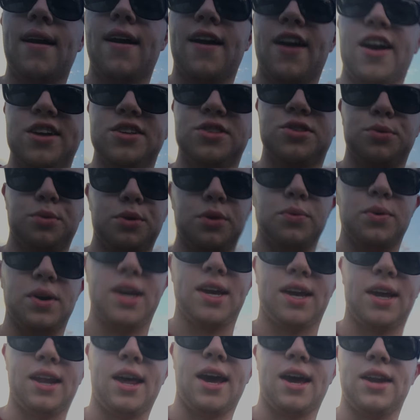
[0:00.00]
Alright, so we
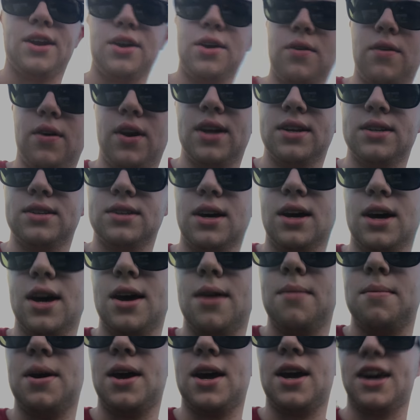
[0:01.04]
went and had a great
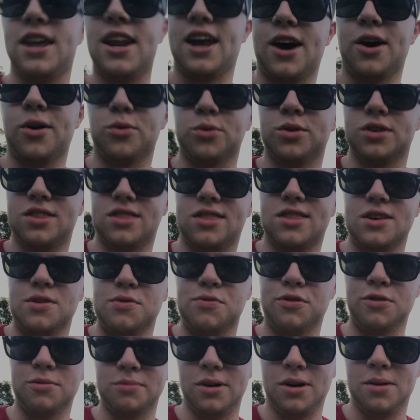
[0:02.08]
time hanging out with the
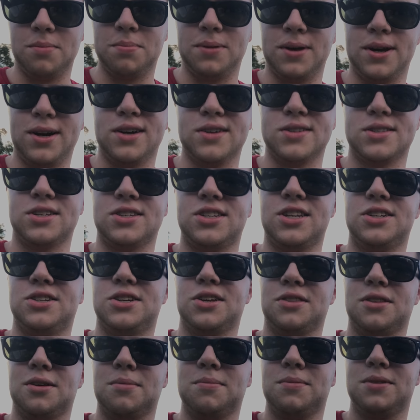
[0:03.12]
football players and
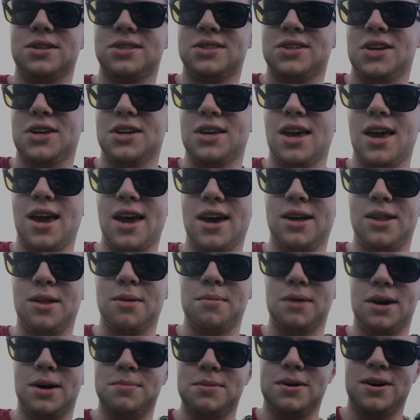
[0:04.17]
teaching them to sing Yea
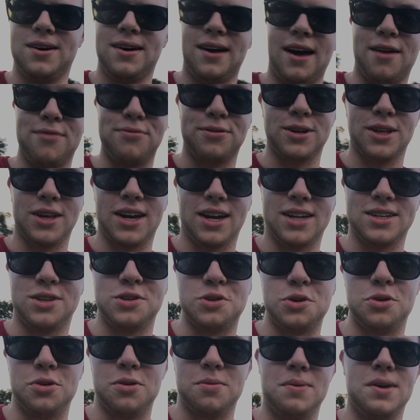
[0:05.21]
Alabama. I finally got to
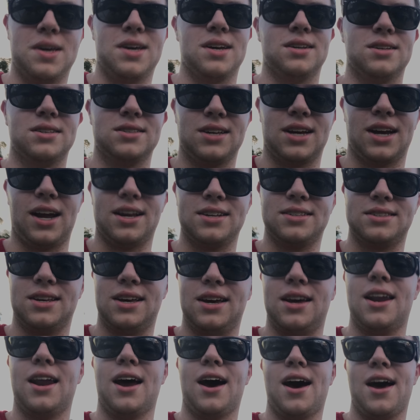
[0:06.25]
do it because, like I
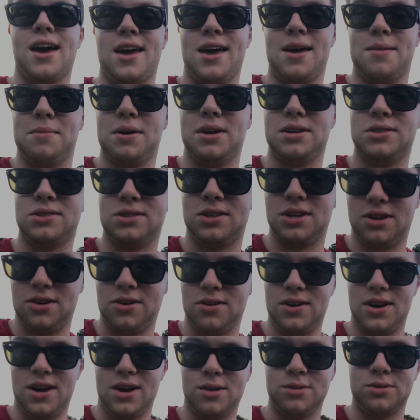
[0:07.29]
said, I am a senior
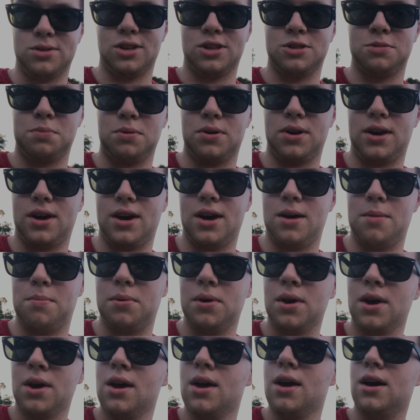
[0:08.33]
now, so that's pretty hype.
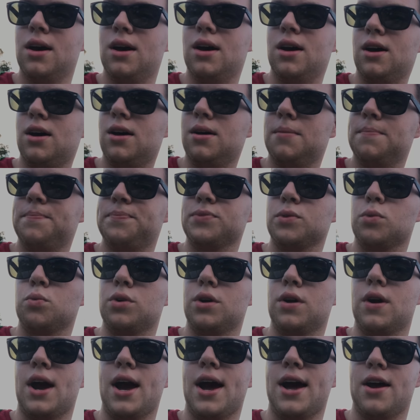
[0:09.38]
Um,
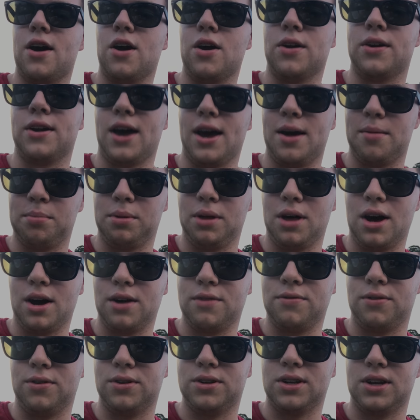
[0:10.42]
we're at our night blog
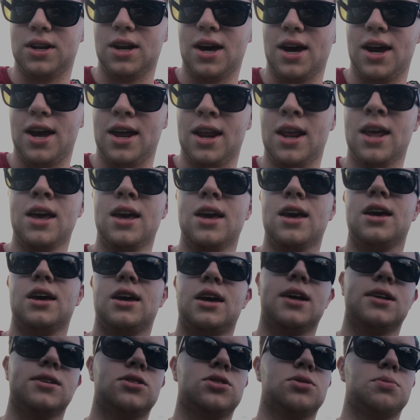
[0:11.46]
for tonight.
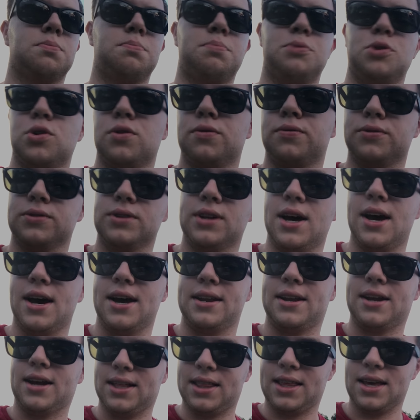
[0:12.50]
It's beautiful
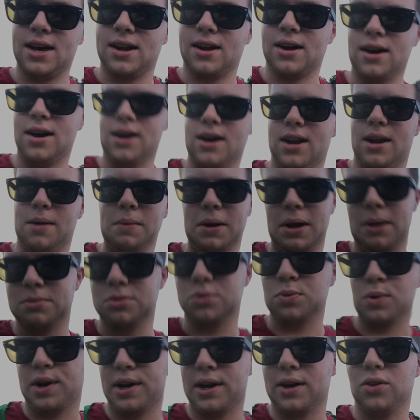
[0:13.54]
night, not that hot. I mean, I'm
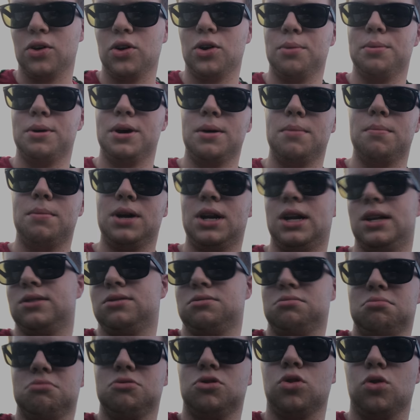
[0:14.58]
sweating a little bit, but
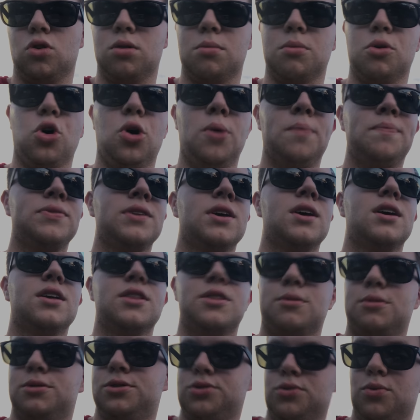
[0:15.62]
it's normal.
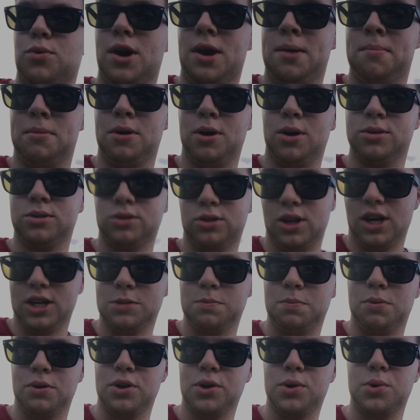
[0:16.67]
There's a rainbow, so that's
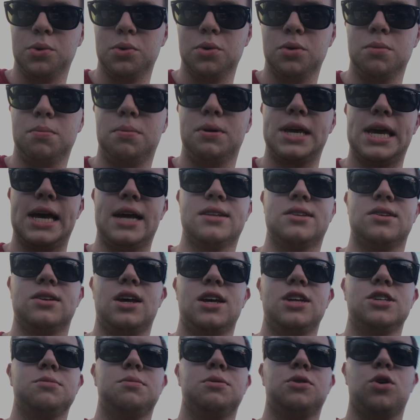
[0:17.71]
pretty cool. But yeah,
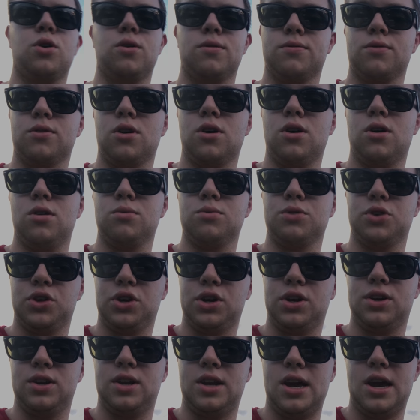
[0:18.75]
today's been overall a really
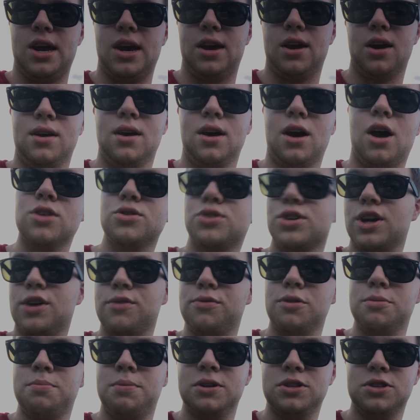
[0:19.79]
good day. Also got
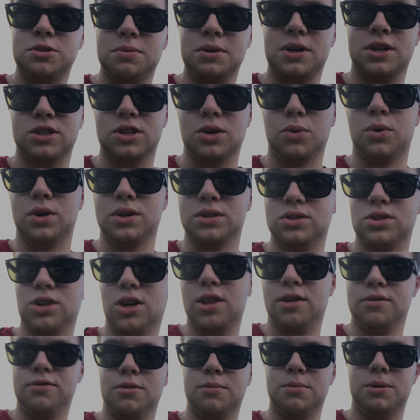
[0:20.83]
free pizza because I went and saw
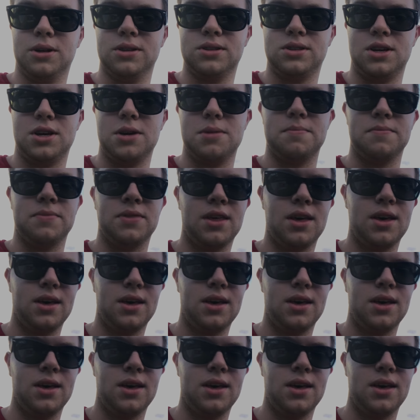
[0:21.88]
the football team.